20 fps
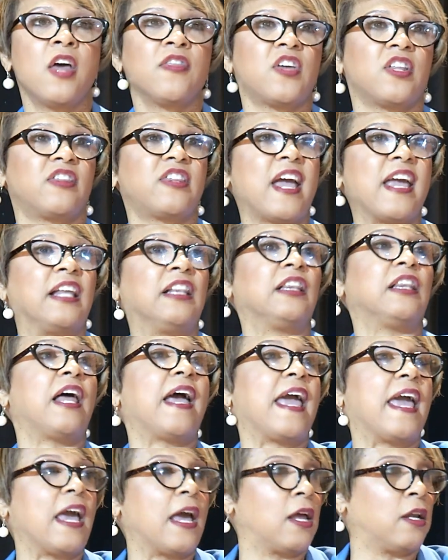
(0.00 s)
that they
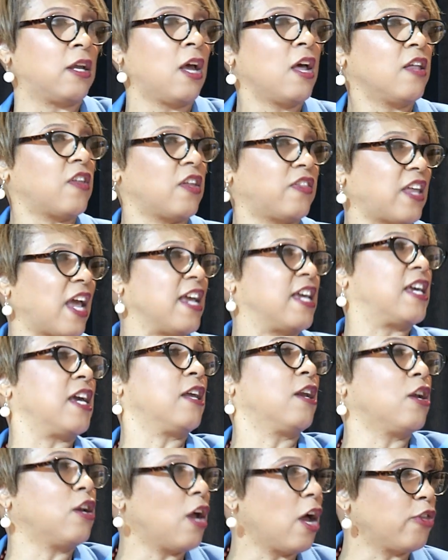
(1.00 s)
land, that they
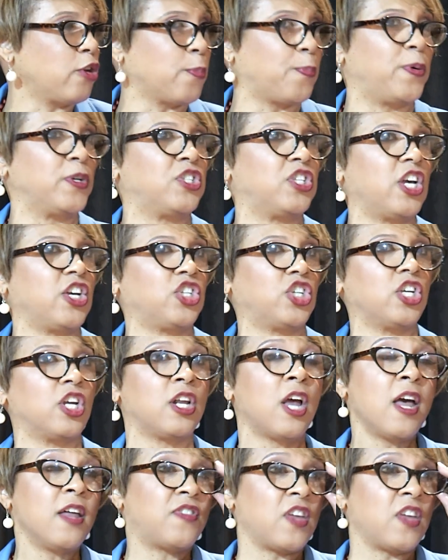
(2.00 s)
get another position,